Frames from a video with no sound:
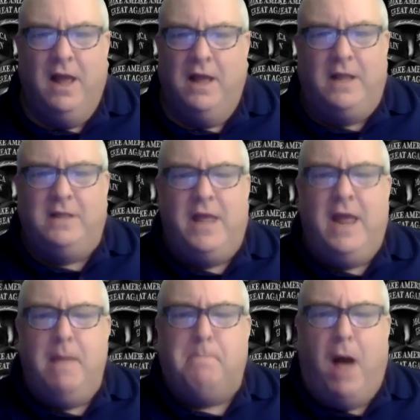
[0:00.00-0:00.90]
The
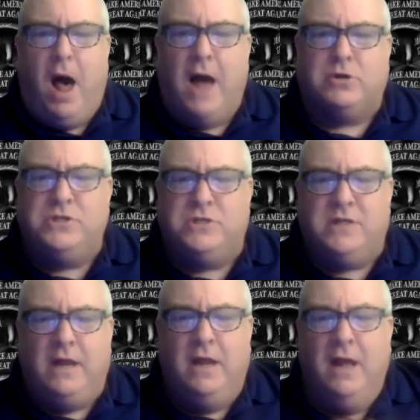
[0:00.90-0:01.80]

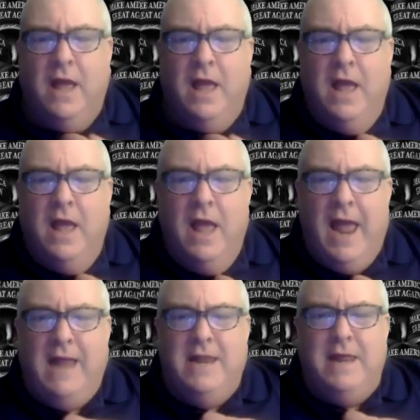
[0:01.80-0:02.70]
hypocrisy
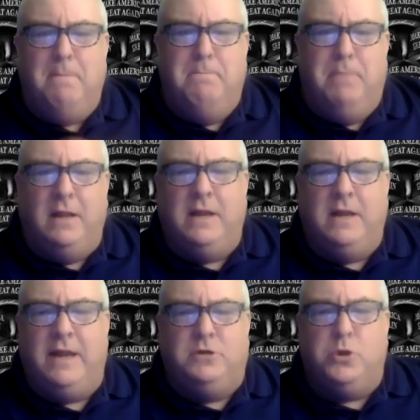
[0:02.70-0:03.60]
and the
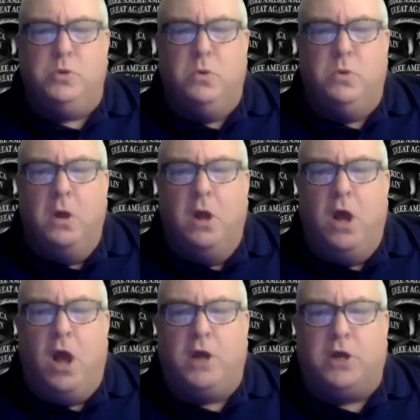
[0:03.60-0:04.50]
ability to
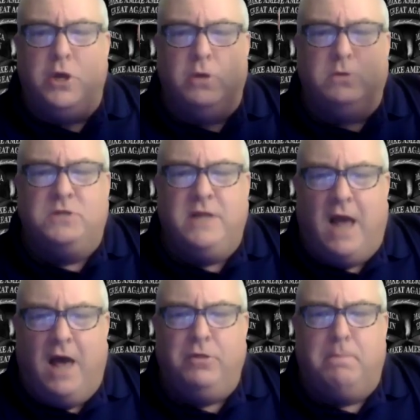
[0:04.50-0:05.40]
accuse the
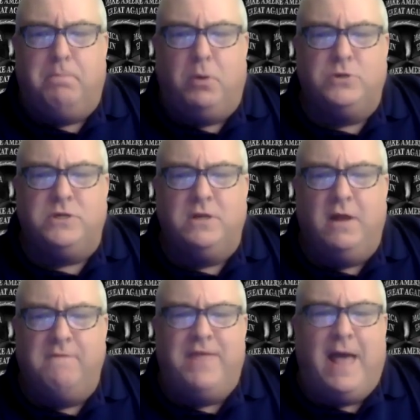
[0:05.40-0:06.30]
other person
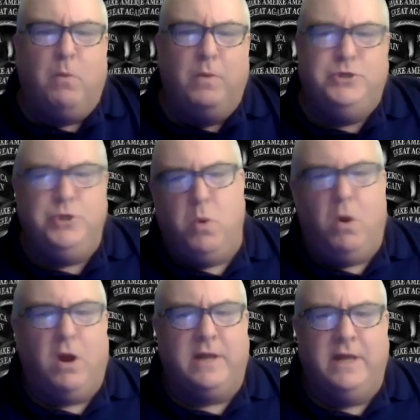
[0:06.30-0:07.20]
of that which you
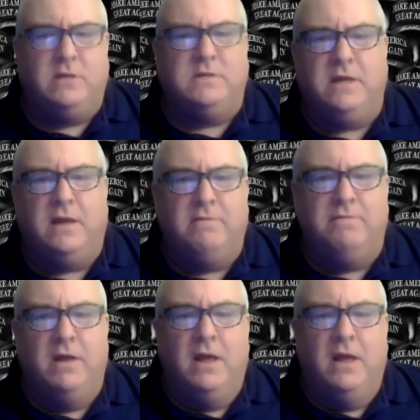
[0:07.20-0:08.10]
are guilty of,
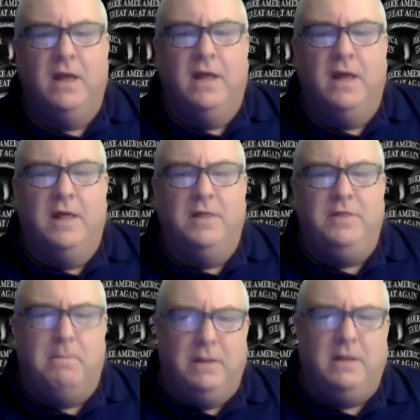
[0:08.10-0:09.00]
the
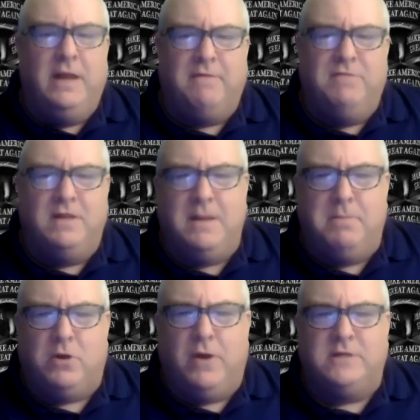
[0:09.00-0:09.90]
ability of the
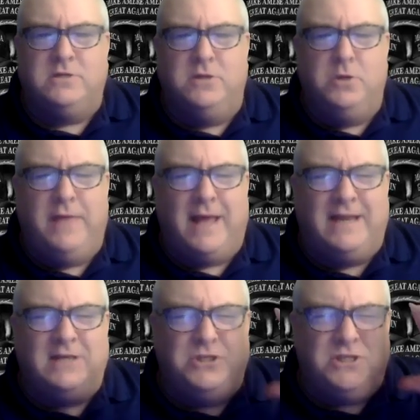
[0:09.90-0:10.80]
Democrats to do that
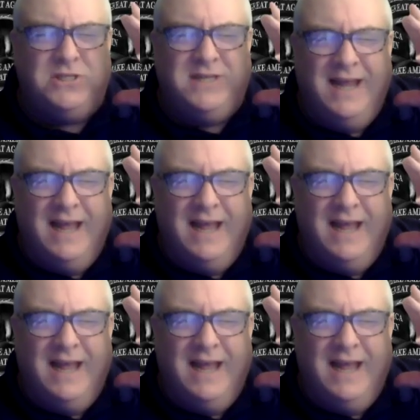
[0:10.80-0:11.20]
is just